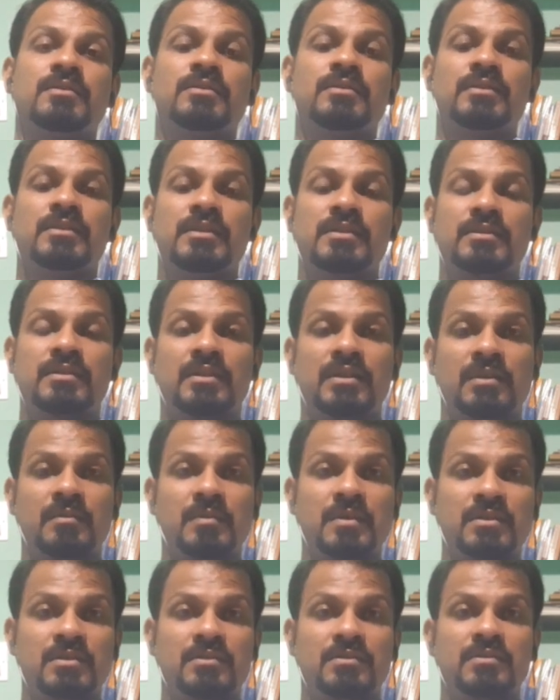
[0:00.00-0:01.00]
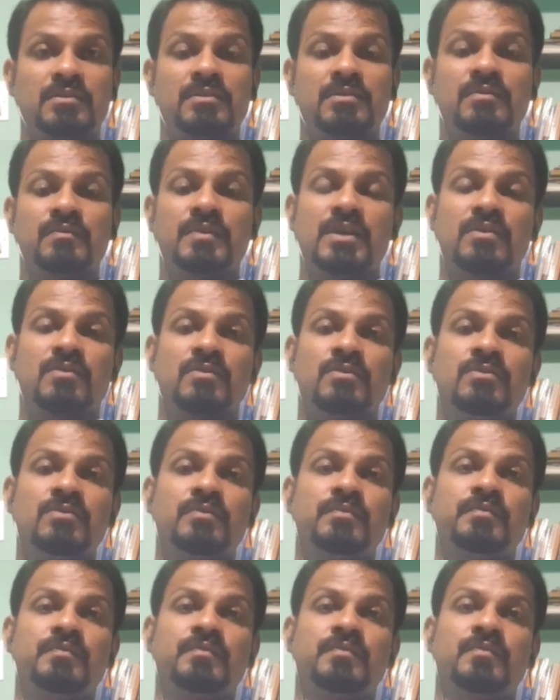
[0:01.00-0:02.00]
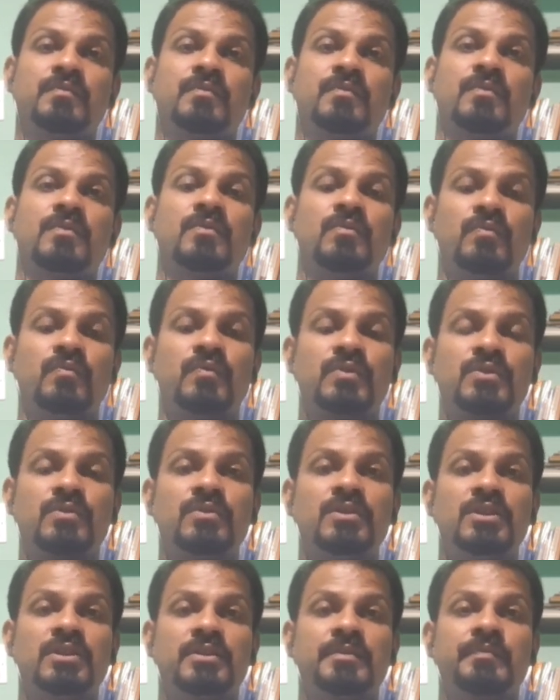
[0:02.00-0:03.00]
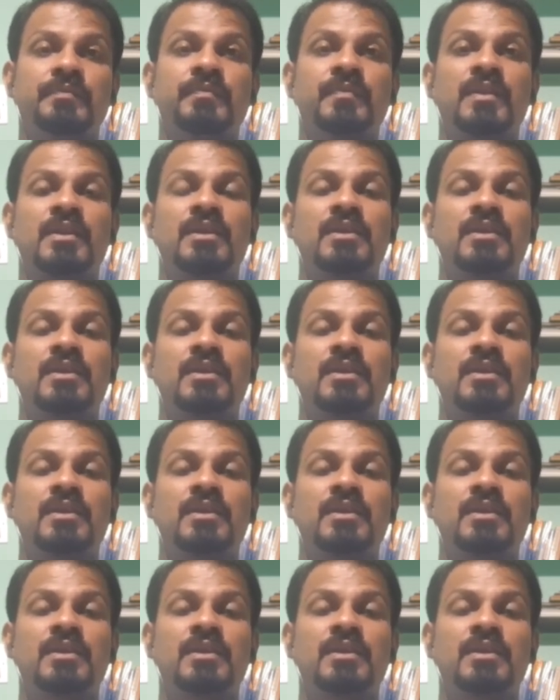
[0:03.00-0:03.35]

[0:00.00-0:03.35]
the syllabus, we should